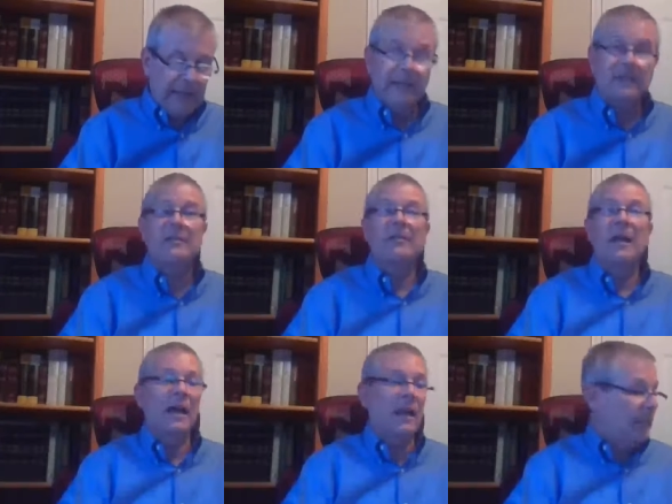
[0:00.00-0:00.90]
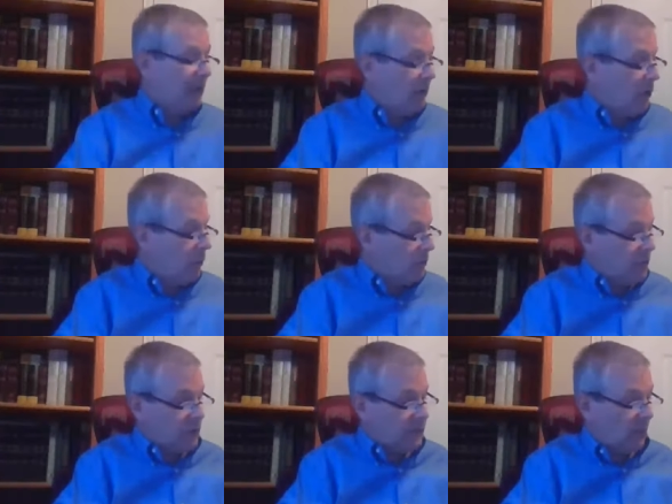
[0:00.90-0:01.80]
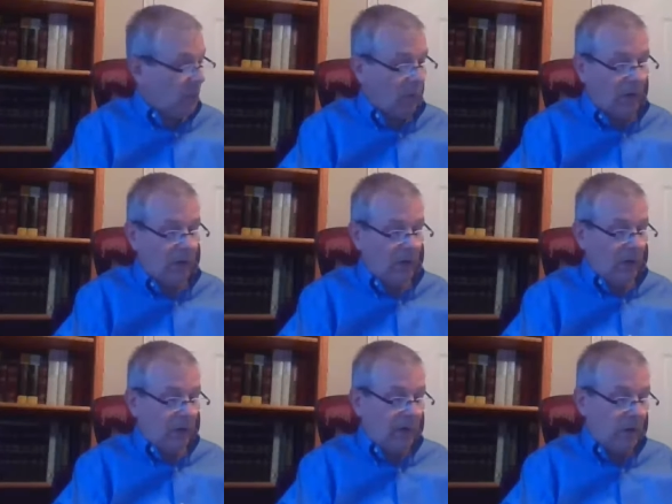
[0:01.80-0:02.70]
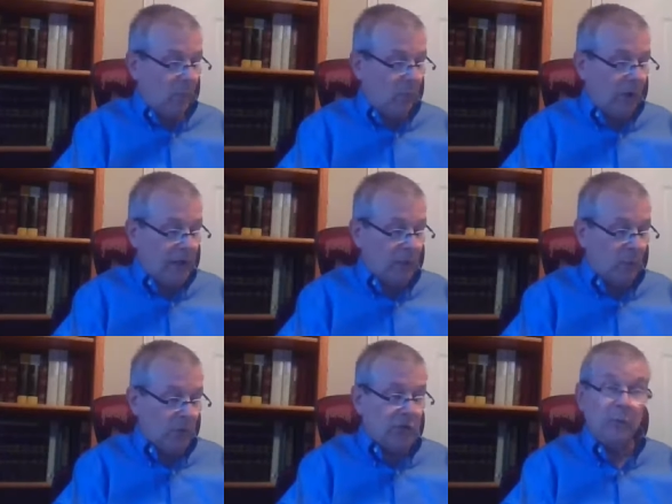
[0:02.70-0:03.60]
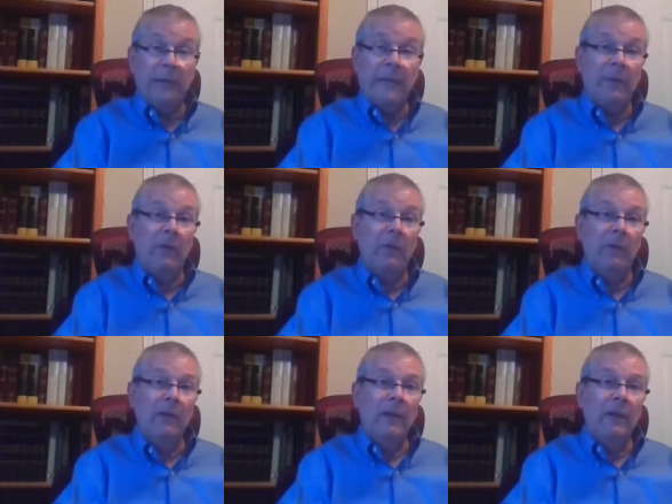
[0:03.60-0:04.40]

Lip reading: this is not a miracle just for 1 or 2 people,